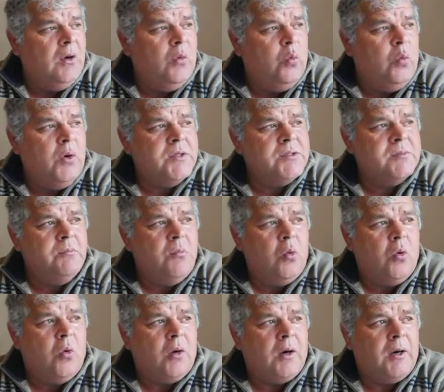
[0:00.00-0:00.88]
was
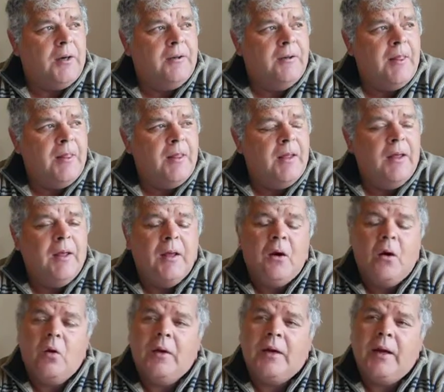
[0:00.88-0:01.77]
more,
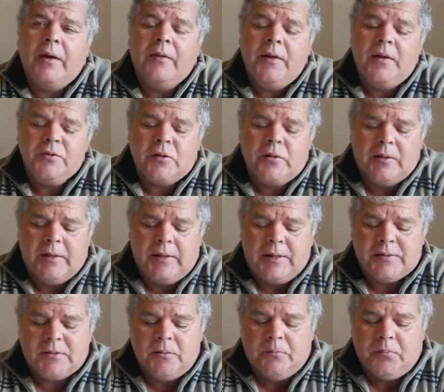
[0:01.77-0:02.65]
okay, these are the
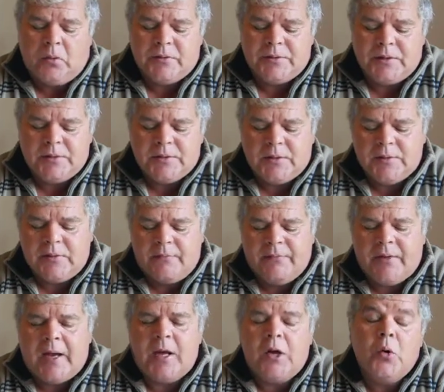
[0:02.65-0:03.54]
nuts and bolts. This is
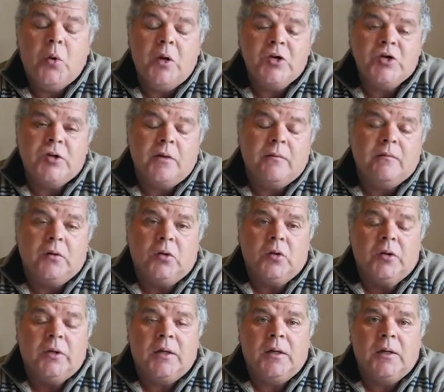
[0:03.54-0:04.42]
evaluation of
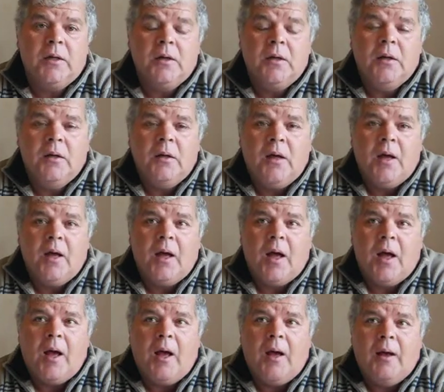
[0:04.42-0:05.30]
learning.
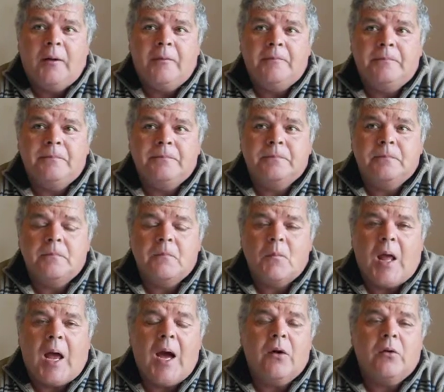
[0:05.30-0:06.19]

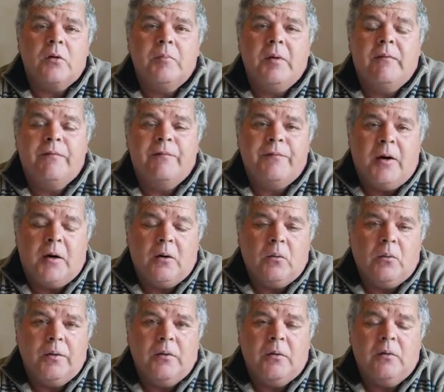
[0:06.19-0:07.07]
How to be
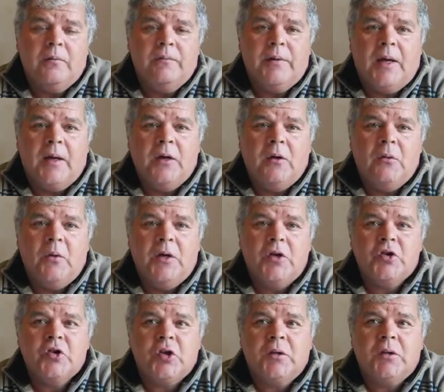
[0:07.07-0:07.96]
fair with your
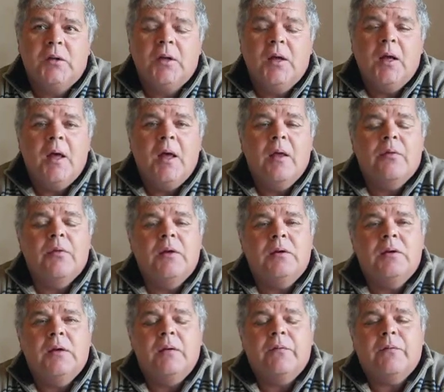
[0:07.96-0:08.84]
evaluation, the
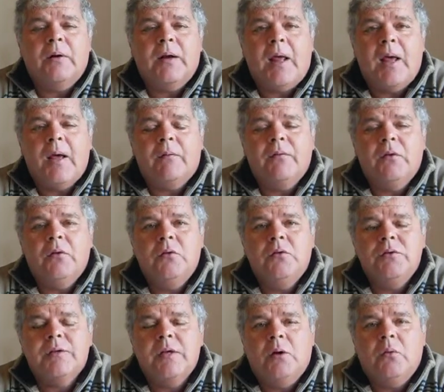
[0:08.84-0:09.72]
different
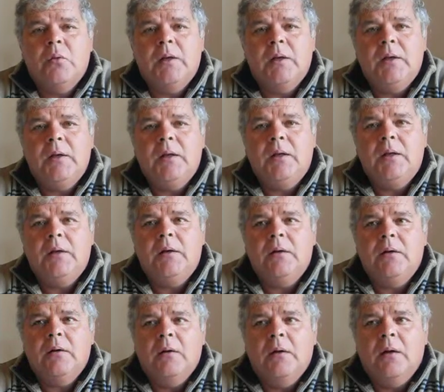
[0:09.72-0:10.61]
avenues that we
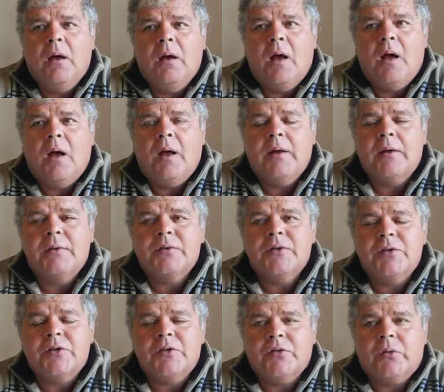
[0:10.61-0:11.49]
need as
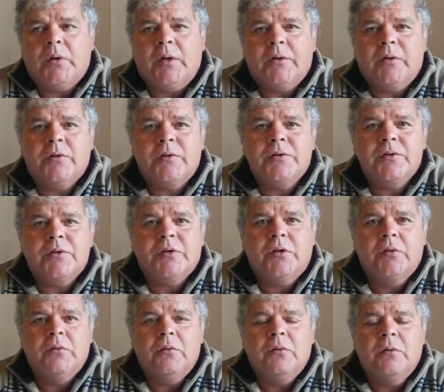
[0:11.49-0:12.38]
instructors
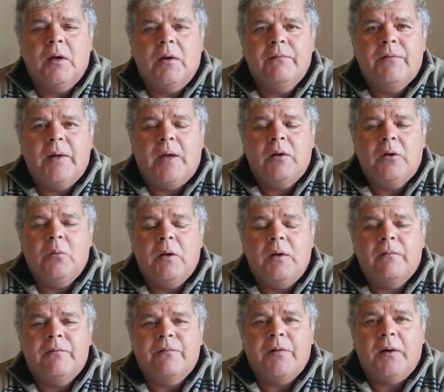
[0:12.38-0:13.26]
to
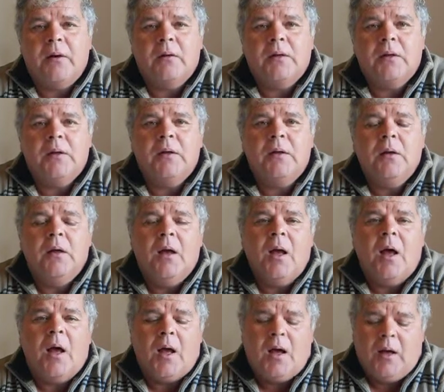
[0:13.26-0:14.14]
evaluate fairly,
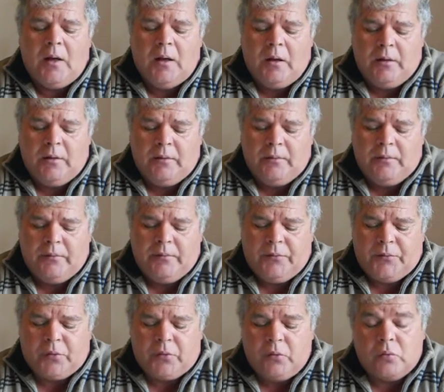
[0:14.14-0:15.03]

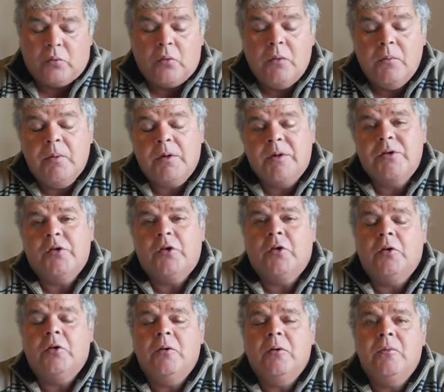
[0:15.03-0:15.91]
through rubrics,
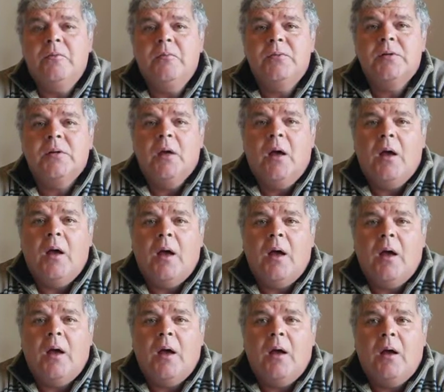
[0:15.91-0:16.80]
cubes,
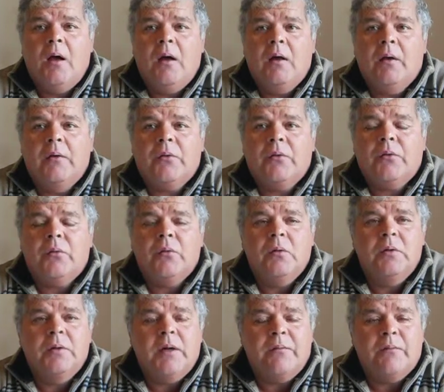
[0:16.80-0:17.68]

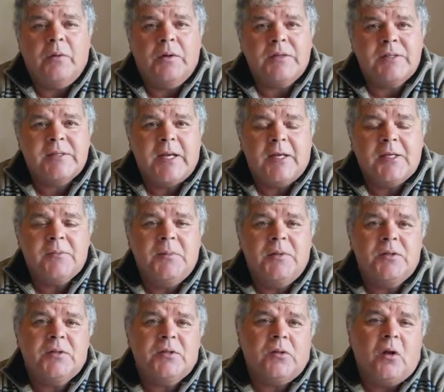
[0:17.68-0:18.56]
through different
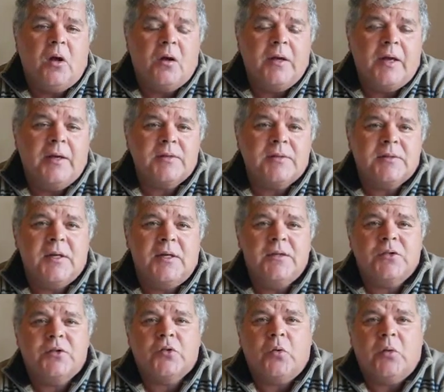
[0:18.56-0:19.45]
assessments, long
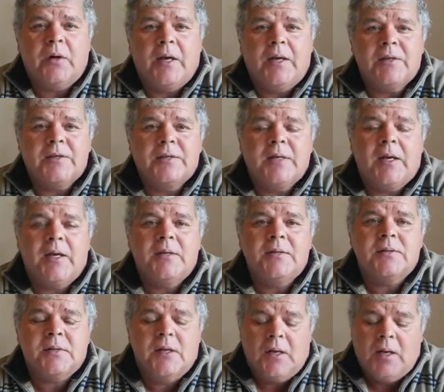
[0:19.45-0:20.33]
essays, short essays,